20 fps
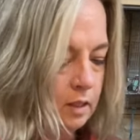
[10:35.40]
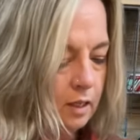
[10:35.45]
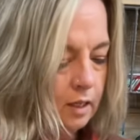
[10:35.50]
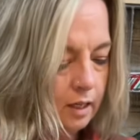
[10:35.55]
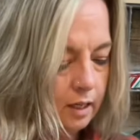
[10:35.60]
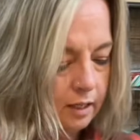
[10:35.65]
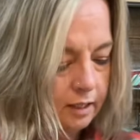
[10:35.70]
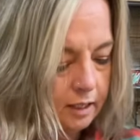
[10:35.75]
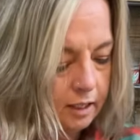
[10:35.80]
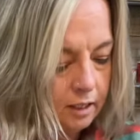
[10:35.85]

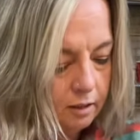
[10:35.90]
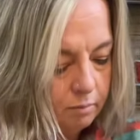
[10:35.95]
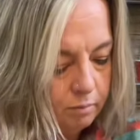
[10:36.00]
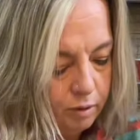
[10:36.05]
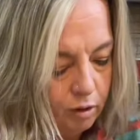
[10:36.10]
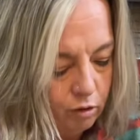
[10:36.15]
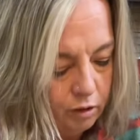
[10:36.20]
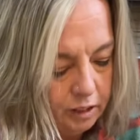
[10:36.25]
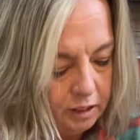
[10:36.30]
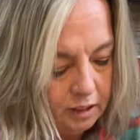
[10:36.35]
Again,
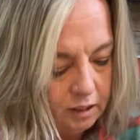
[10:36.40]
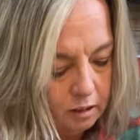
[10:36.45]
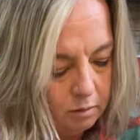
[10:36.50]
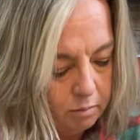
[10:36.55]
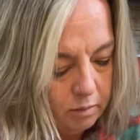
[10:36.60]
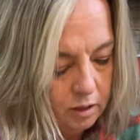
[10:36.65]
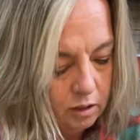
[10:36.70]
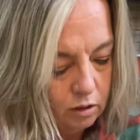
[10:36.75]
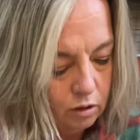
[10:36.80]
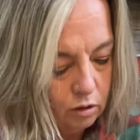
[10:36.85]
poking in the
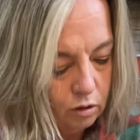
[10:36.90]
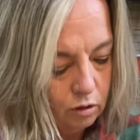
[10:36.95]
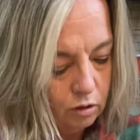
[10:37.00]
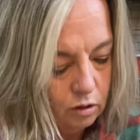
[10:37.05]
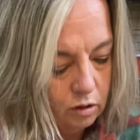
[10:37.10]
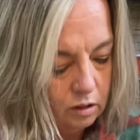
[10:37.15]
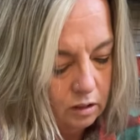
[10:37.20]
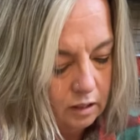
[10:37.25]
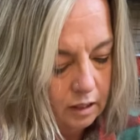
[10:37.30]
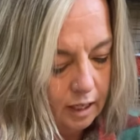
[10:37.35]

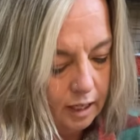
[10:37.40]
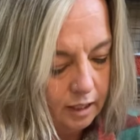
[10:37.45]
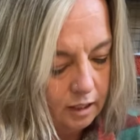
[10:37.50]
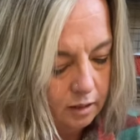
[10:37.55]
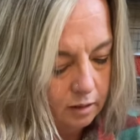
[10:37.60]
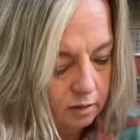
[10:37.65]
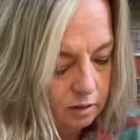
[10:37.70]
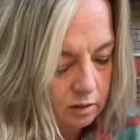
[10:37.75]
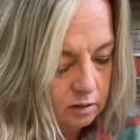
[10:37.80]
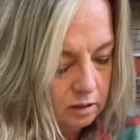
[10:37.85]
middle, kind
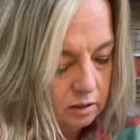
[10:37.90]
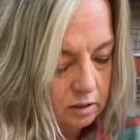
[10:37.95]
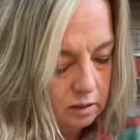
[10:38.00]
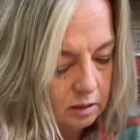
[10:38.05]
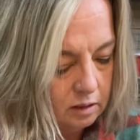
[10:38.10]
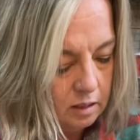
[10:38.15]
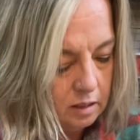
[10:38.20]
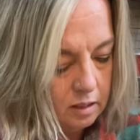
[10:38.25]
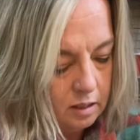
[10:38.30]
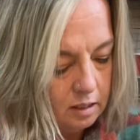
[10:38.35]
of,
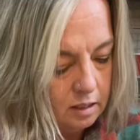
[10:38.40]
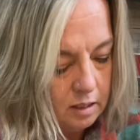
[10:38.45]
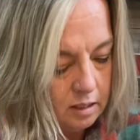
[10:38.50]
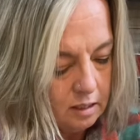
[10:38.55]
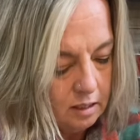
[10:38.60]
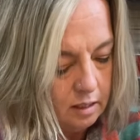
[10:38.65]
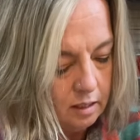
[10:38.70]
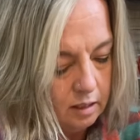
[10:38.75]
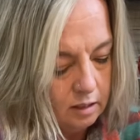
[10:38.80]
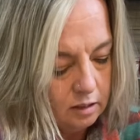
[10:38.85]

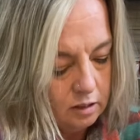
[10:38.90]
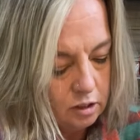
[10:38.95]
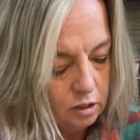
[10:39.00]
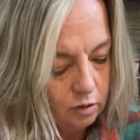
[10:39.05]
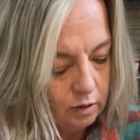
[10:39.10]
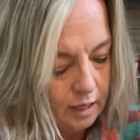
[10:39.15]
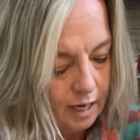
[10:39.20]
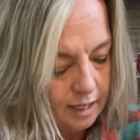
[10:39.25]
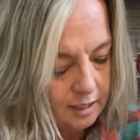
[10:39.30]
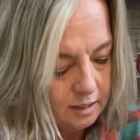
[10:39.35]
so
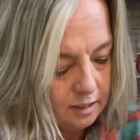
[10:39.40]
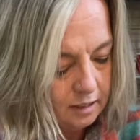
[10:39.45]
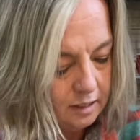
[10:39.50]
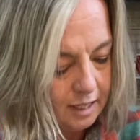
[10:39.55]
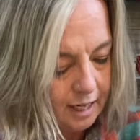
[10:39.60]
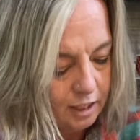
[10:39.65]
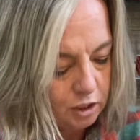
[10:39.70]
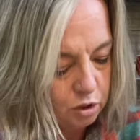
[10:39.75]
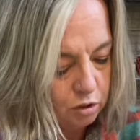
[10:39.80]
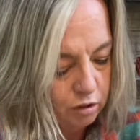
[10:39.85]
it has a
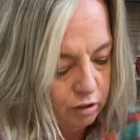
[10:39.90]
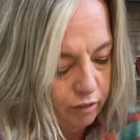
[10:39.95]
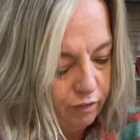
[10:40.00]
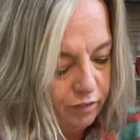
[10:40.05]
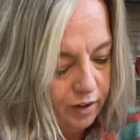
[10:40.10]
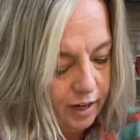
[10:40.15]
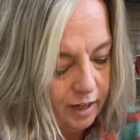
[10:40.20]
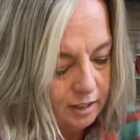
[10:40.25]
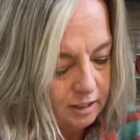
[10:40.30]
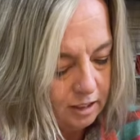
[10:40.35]
natural
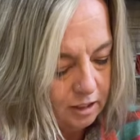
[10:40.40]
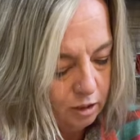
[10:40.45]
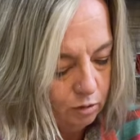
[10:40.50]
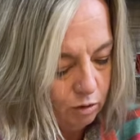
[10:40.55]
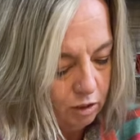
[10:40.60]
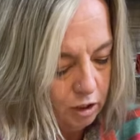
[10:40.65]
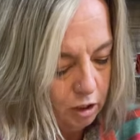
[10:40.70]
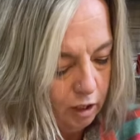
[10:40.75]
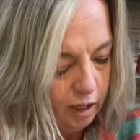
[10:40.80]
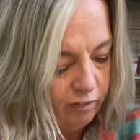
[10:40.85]
effect. And you
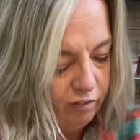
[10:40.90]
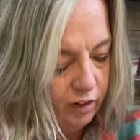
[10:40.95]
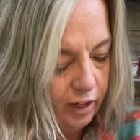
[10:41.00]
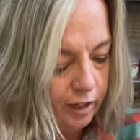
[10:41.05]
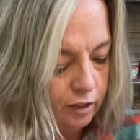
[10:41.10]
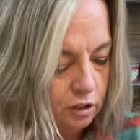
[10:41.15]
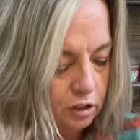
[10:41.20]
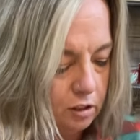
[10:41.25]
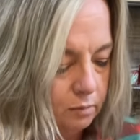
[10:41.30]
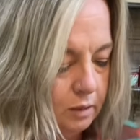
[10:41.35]
want your
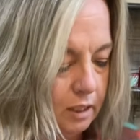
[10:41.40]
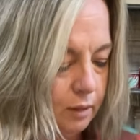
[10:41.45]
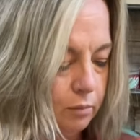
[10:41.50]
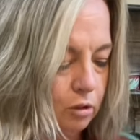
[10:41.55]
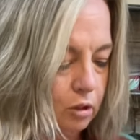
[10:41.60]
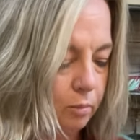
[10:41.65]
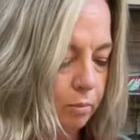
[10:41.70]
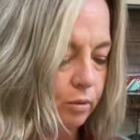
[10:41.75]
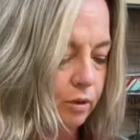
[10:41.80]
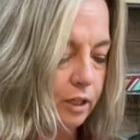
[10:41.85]
flowers to be able
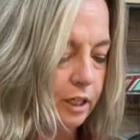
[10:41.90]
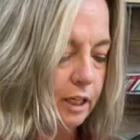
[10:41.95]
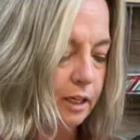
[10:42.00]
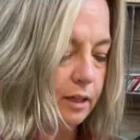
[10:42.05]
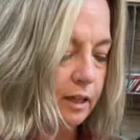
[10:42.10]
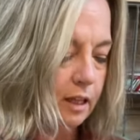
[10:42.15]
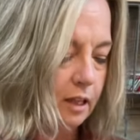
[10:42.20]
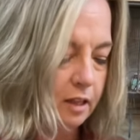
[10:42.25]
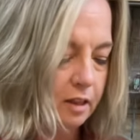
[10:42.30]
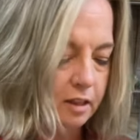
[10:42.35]
to breathe.
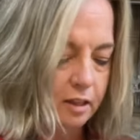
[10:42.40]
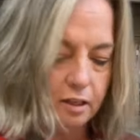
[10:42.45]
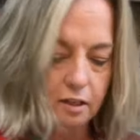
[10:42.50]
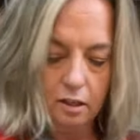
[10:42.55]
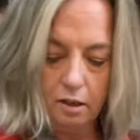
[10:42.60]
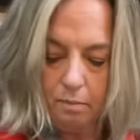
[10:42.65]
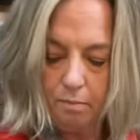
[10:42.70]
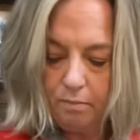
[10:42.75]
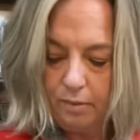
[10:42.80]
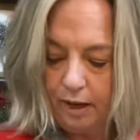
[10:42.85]
Think
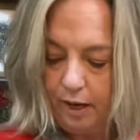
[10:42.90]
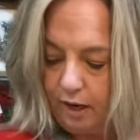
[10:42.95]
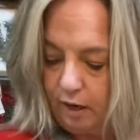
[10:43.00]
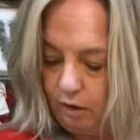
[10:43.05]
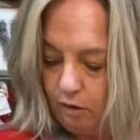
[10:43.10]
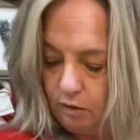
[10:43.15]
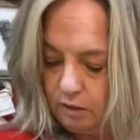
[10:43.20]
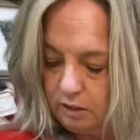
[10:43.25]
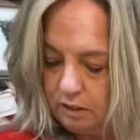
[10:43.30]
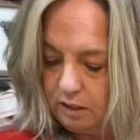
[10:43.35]

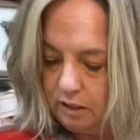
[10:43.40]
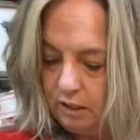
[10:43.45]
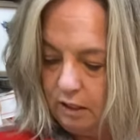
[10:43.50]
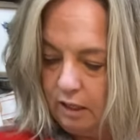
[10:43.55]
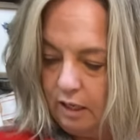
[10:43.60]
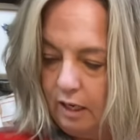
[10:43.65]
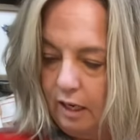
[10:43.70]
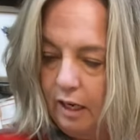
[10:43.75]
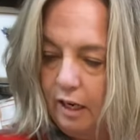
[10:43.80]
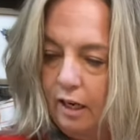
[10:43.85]
about
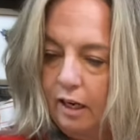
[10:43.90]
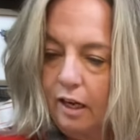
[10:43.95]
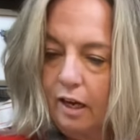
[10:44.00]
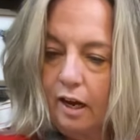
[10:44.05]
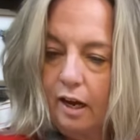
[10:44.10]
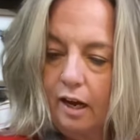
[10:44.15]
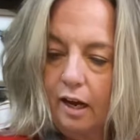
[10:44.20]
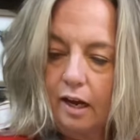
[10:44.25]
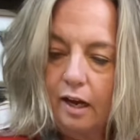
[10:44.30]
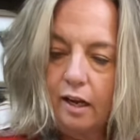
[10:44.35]

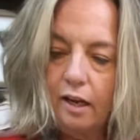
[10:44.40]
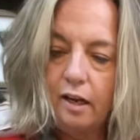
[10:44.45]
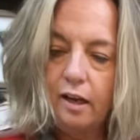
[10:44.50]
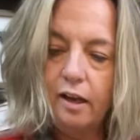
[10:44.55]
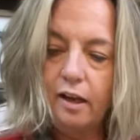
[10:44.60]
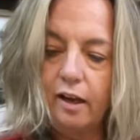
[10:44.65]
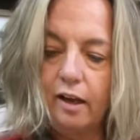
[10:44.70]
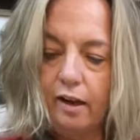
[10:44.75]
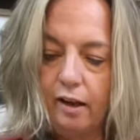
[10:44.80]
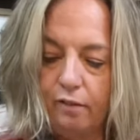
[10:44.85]

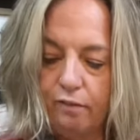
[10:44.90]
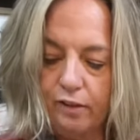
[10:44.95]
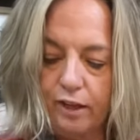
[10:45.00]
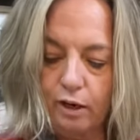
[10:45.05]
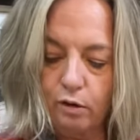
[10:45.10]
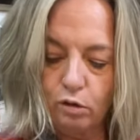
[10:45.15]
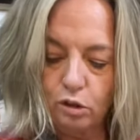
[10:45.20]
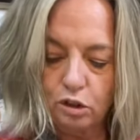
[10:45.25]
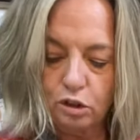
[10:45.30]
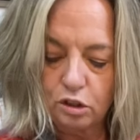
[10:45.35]
if they
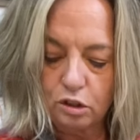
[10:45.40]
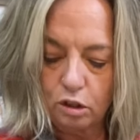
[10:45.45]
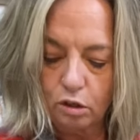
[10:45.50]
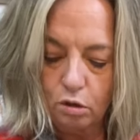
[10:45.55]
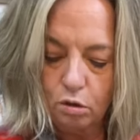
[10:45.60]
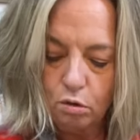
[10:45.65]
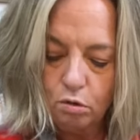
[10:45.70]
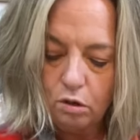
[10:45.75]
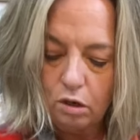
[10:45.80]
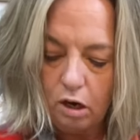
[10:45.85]
were
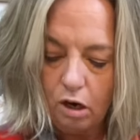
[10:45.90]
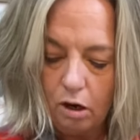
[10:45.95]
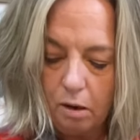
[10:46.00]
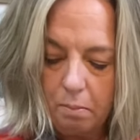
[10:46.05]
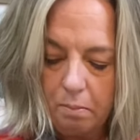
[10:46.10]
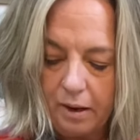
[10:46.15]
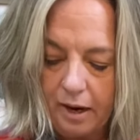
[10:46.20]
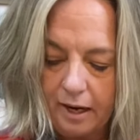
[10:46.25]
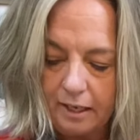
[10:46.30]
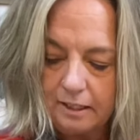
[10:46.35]
so
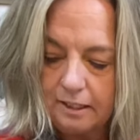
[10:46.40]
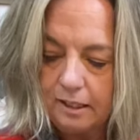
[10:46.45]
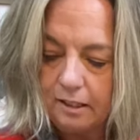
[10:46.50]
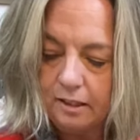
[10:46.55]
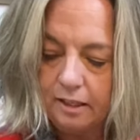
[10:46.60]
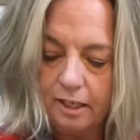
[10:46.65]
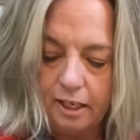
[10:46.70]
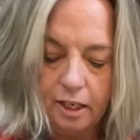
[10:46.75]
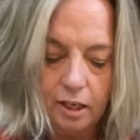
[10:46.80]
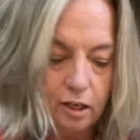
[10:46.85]
compact in
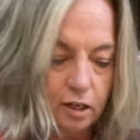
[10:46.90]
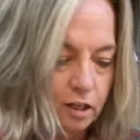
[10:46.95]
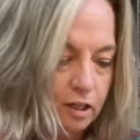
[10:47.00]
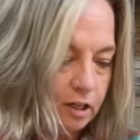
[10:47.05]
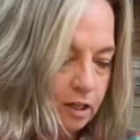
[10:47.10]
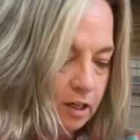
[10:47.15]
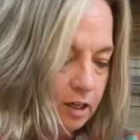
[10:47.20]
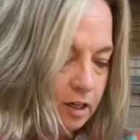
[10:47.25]
there,